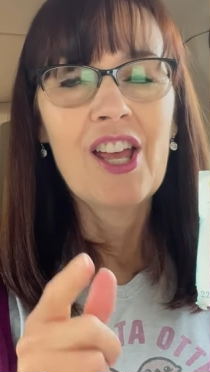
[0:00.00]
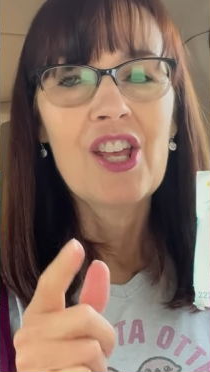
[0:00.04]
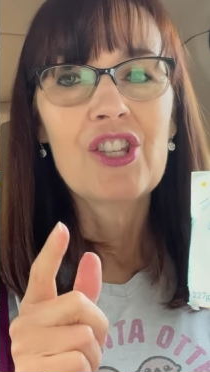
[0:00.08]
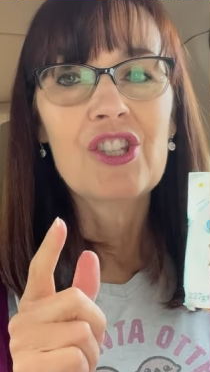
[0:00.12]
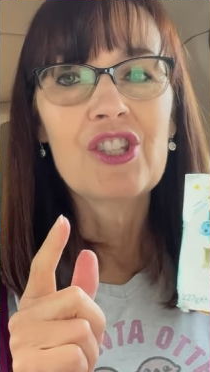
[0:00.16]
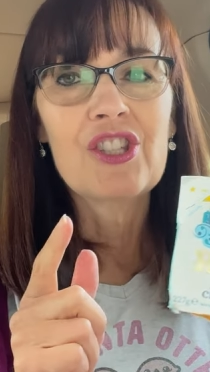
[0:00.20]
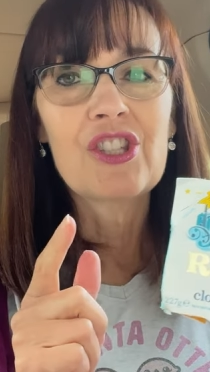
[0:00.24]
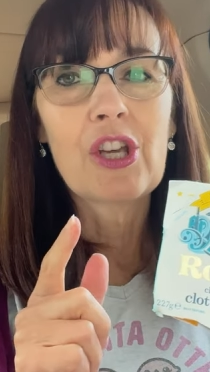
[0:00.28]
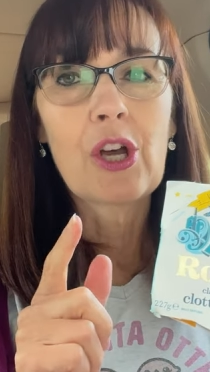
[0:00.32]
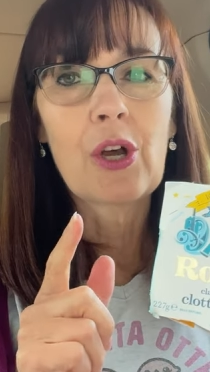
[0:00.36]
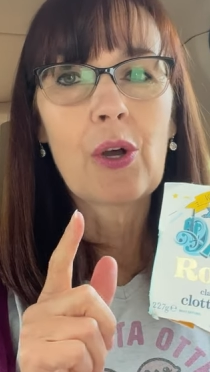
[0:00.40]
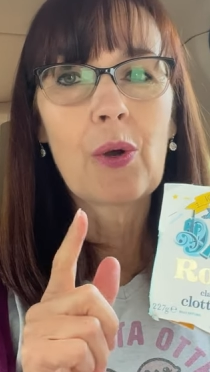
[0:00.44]

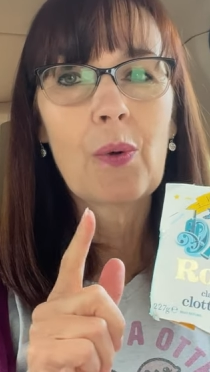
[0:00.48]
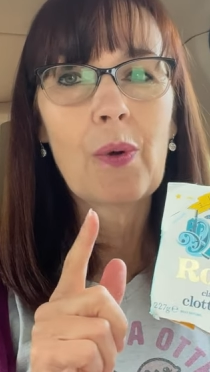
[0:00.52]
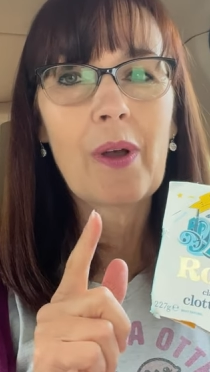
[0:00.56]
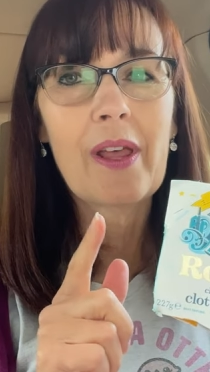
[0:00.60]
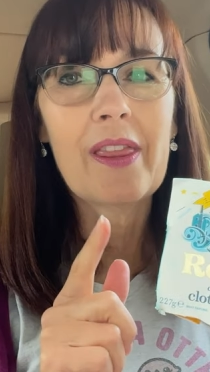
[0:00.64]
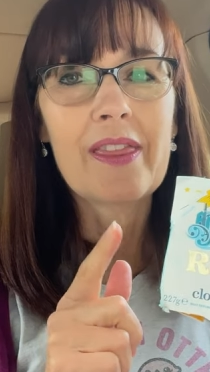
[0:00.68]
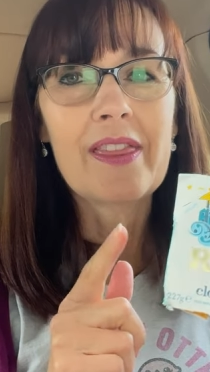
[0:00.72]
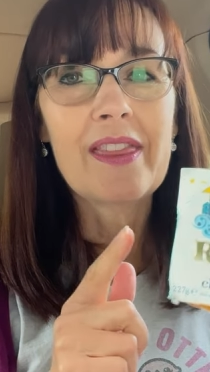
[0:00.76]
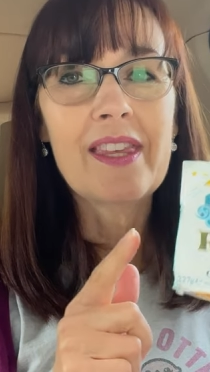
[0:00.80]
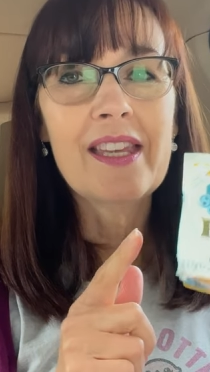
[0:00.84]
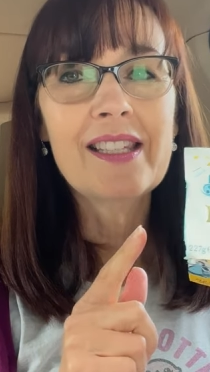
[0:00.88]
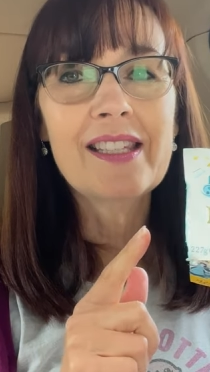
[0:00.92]
So
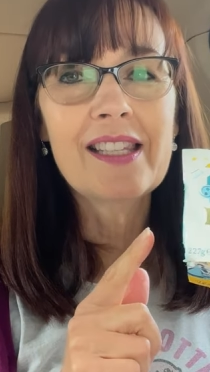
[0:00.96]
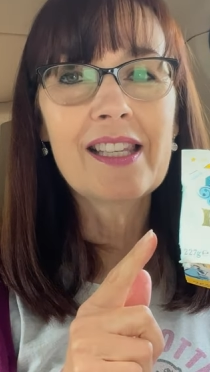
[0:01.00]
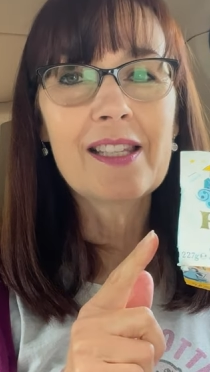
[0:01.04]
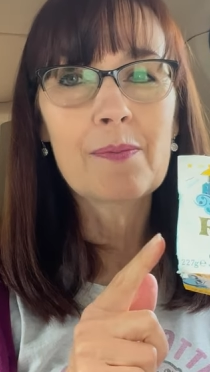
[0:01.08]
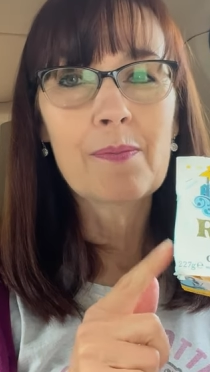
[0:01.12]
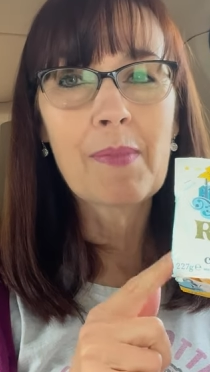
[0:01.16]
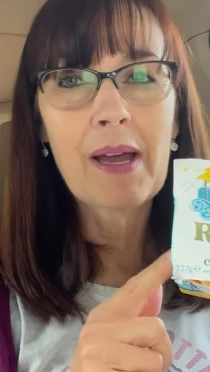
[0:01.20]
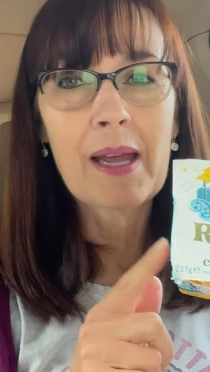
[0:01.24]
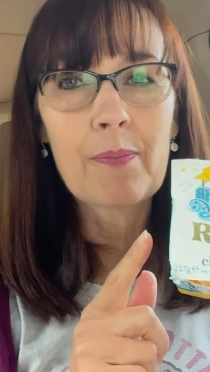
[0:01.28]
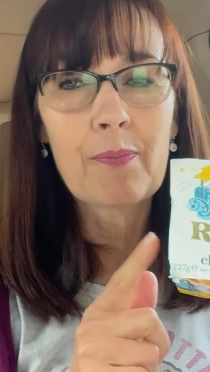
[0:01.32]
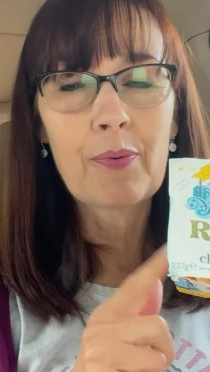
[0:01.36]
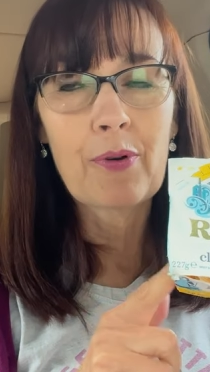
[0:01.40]
this is
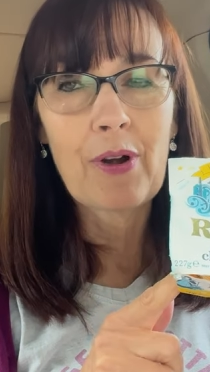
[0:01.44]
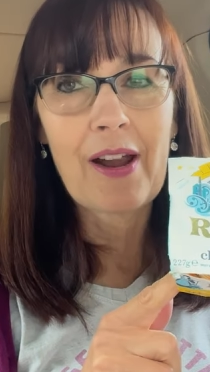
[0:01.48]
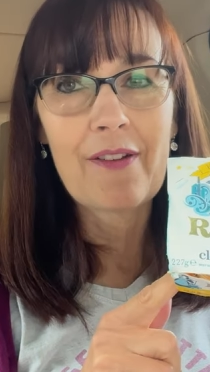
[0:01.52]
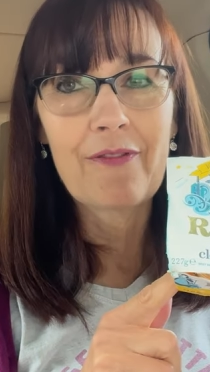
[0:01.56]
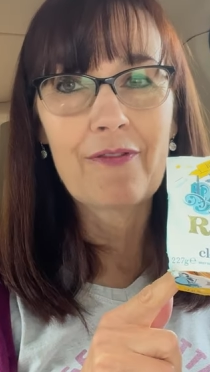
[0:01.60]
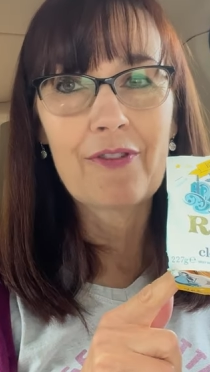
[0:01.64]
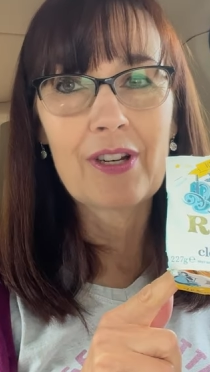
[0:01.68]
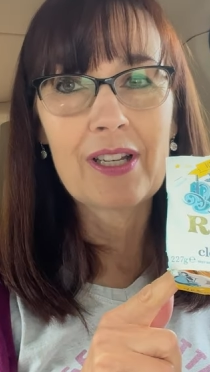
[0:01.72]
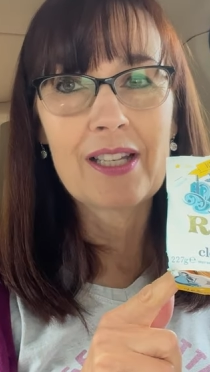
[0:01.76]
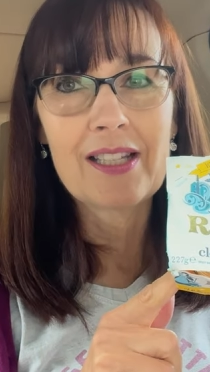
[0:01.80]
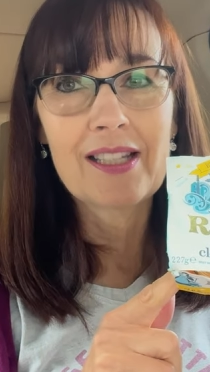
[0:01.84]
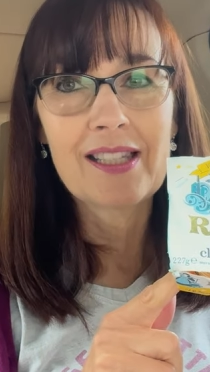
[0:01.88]
my
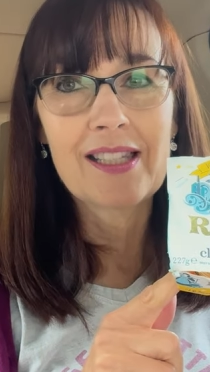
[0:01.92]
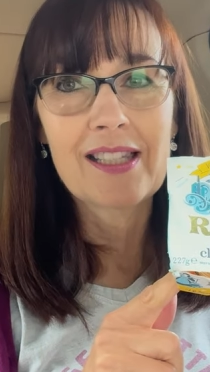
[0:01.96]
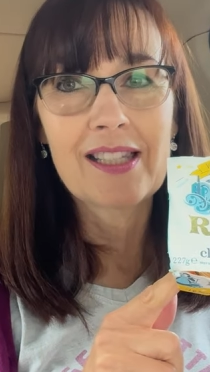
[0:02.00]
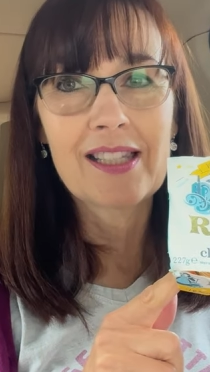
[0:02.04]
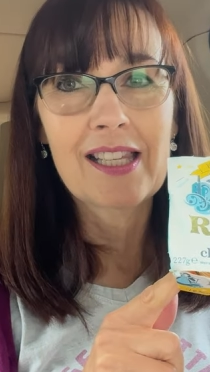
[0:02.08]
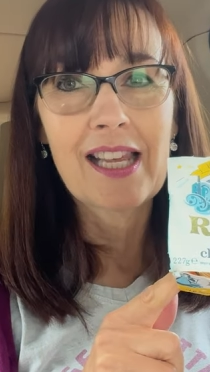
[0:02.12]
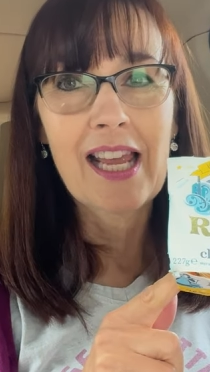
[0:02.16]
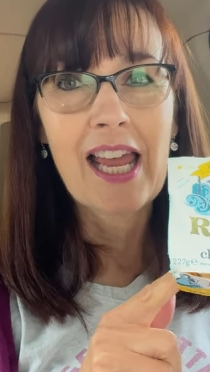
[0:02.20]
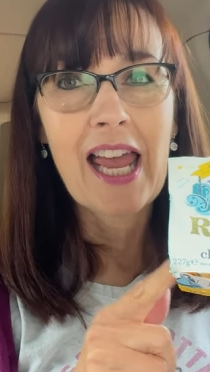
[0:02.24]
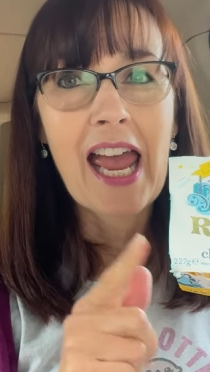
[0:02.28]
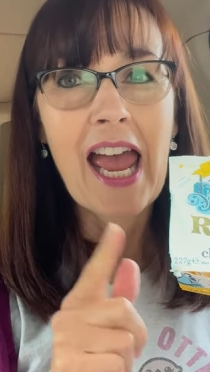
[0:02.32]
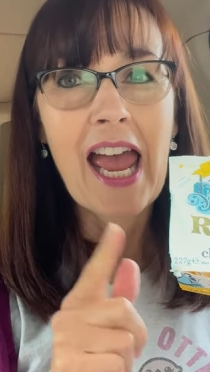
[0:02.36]
preference,